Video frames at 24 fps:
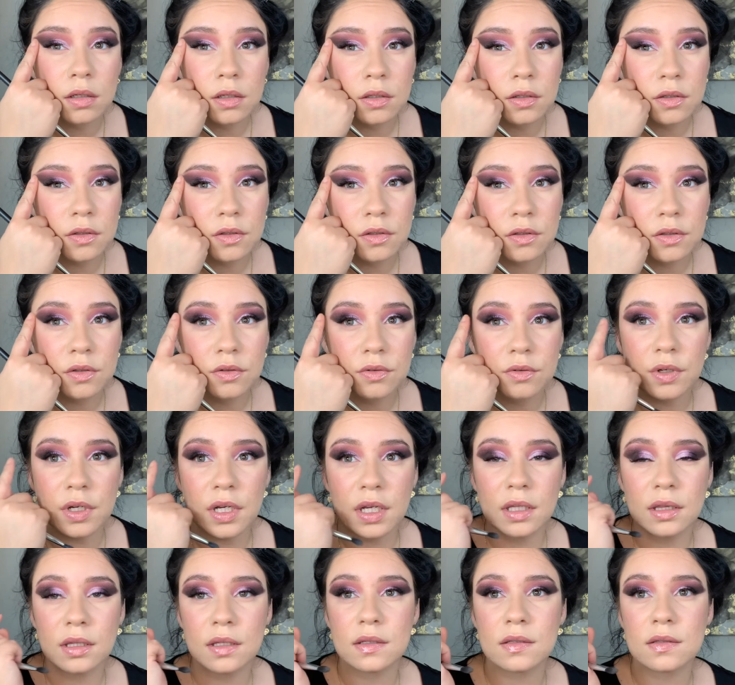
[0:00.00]
to
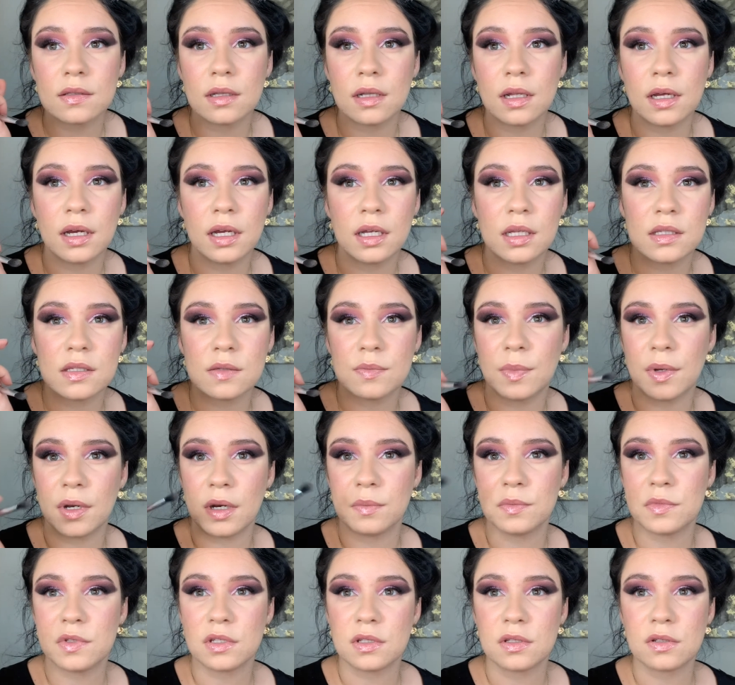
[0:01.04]
create these lines, but
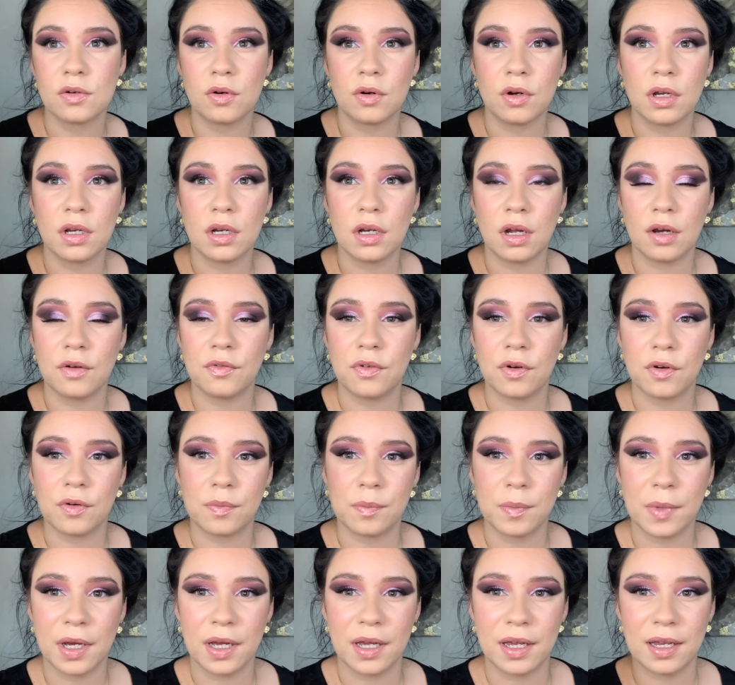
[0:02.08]
I'm just going off of
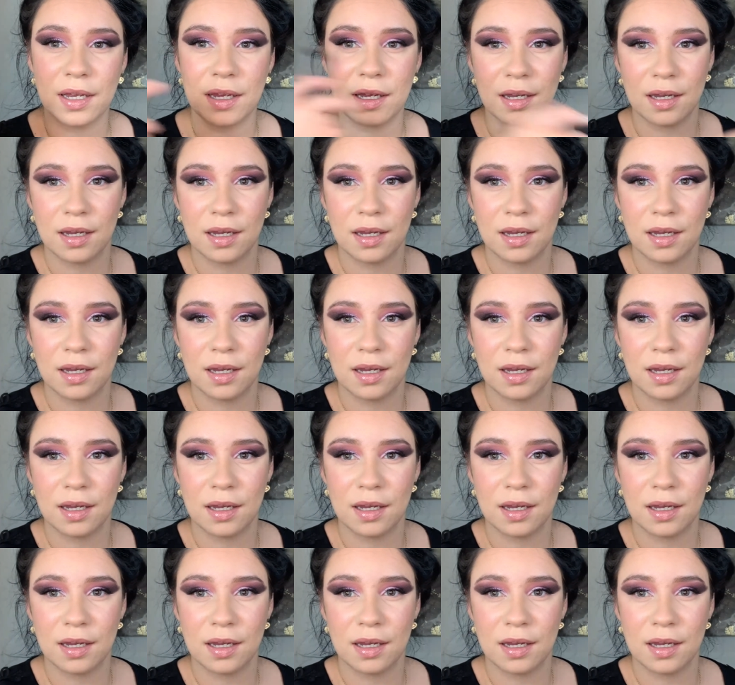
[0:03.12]
my